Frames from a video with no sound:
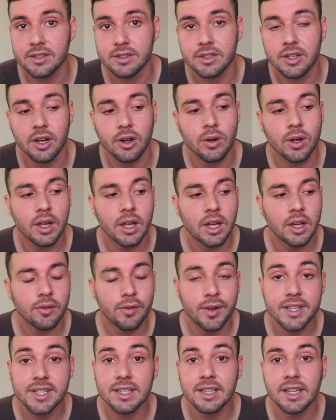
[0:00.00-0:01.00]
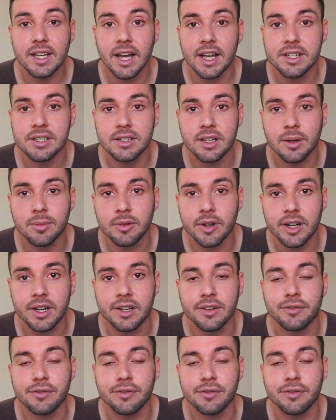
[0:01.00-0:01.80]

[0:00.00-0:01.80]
So recently I just upgraded